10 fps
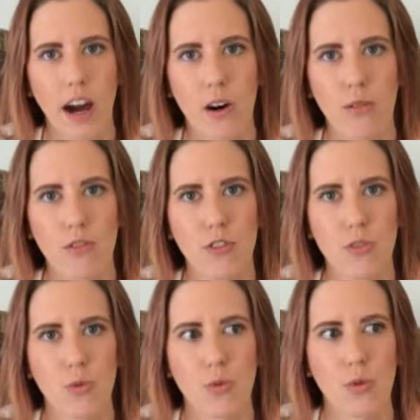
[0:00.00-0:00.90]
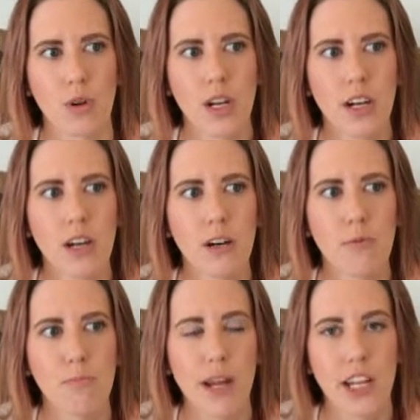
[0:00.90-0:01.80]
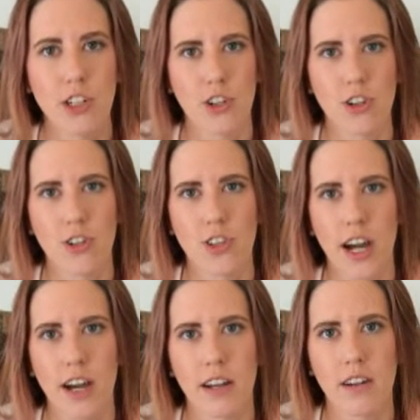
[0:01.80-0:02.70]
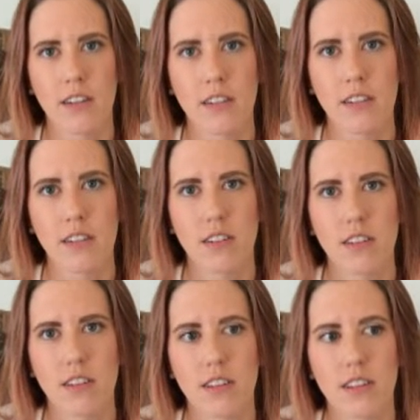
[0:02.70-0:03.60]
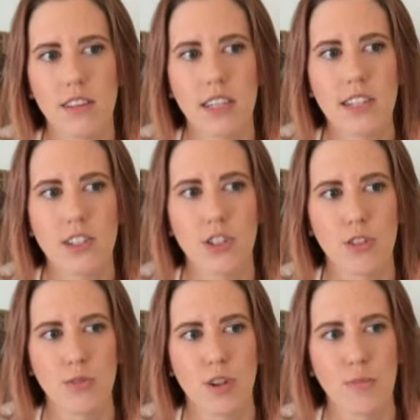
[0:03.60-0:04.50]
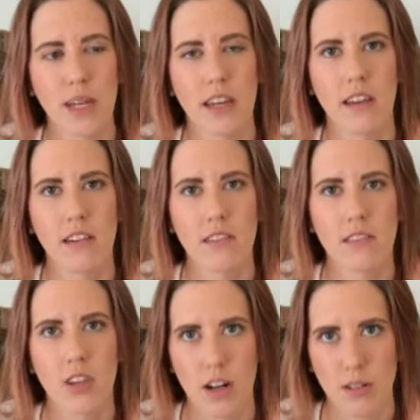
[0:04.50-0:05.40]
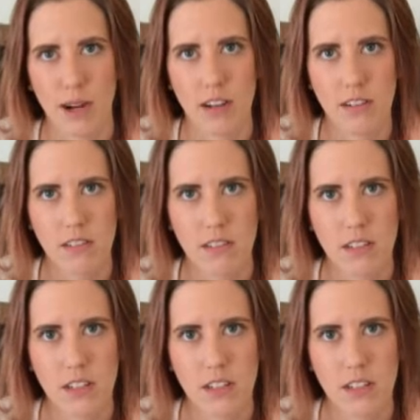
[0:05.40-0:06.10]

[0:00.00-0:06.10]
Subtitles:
how to make sure that these issues are being talked about.